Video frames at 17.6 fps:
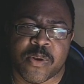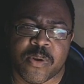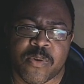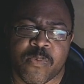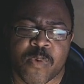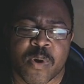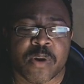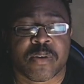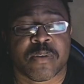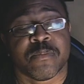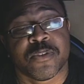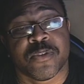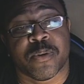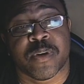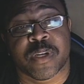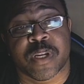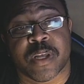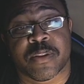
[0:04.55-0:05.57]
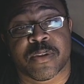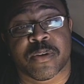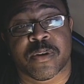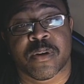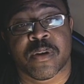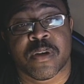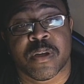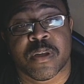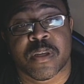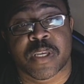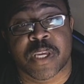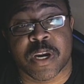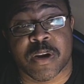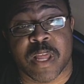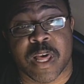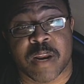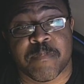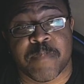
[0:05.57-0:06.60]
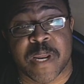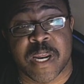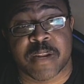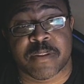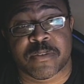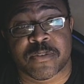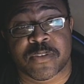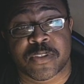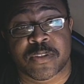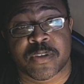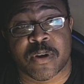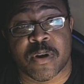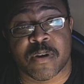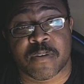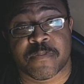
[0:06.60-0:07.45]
Welcome to another Carolina Panthers Talk